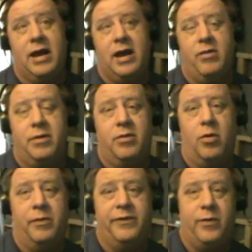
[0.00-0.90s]
I got over
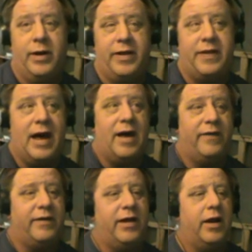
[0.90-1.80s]
almost
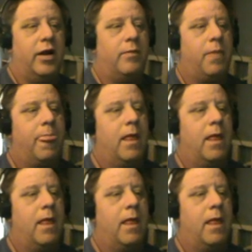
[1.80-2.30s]
20,000 here.